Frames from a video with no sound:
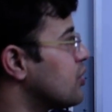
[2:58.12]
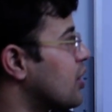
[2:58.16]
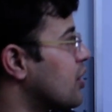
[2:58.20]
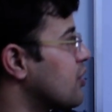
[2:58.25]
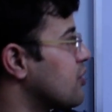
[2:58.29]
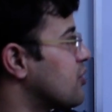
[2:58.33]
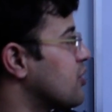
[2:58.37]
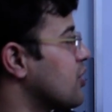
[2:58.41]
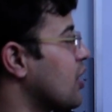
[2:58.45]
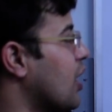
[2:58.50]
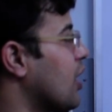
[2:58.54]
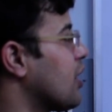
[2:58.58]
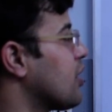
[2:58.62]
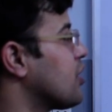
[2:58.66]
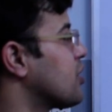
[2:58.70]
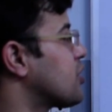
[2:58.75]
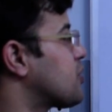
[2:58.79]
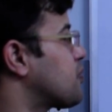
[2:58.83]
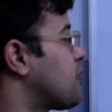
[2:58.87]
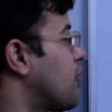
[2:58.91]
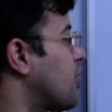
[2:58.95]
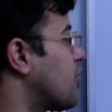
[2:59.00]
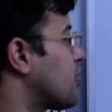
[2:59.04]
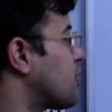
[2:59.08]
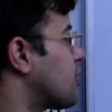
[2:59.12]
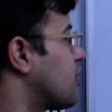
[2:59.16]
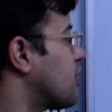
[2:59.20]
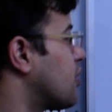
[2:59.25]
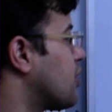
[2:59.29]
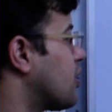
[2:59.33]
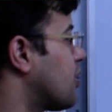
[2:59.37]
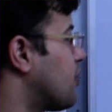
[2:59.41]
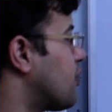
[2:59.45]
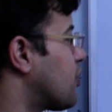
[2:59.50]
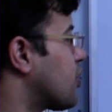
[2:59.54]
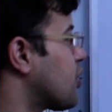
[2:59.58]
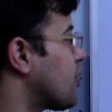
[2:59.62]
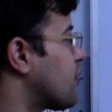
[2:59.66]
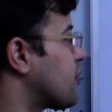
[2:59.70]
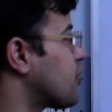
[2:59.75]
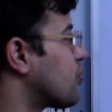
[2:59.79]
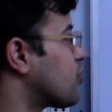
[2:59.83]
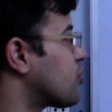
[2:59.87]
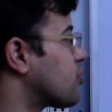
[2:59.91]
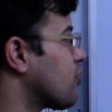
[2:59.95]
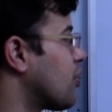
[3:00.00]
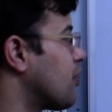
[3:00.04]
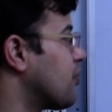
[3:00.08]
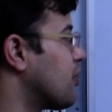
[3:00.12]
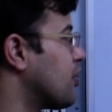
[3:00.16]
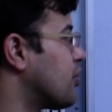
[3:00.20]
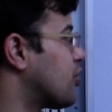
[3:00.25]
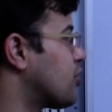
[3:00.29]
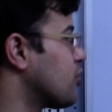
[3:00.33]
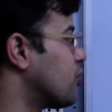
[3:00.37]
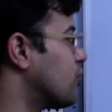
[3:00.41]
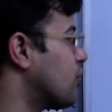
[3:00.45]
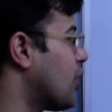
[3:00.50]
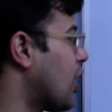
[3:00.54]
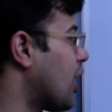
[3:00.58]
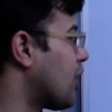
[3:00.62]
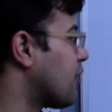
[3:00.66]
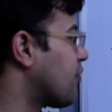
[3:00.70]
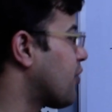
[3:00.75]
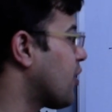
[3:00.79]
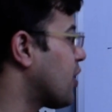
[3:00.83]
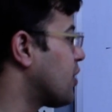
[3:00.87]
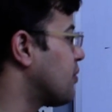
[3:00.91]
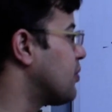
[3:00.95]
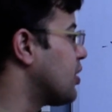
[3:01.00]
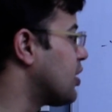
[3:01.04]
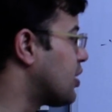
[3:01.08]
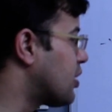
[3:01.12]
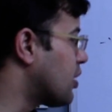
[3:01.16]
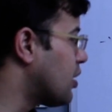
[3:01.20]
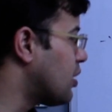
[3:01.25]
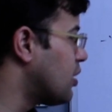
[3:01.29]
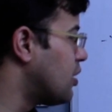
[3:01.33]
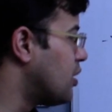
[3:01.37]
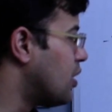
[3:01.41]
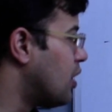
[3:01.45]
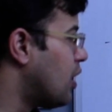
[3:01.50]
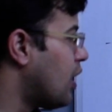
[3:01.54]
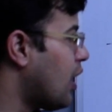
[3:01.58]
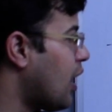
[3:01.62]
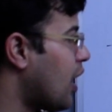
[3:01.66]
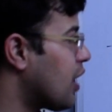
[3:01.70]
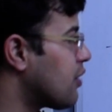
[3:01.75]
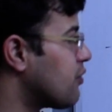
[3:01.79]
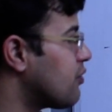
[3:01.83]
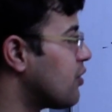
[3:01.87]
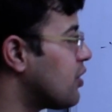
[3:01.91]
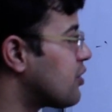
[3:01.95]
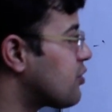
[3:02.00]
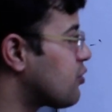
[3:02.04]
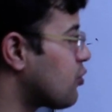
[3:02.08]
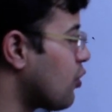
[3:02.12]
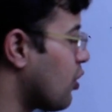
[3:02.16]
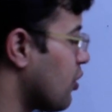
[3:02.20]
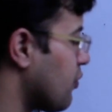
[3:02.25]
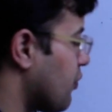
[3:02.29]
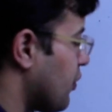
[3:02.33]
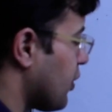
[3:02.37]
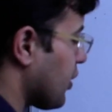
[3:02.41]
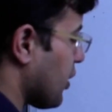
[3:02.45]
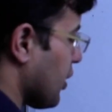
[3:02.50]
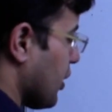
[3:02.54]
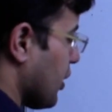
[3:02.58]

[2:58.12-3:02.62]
that is the highest power, number of roots will be 2, alpha and beta, and we will solve it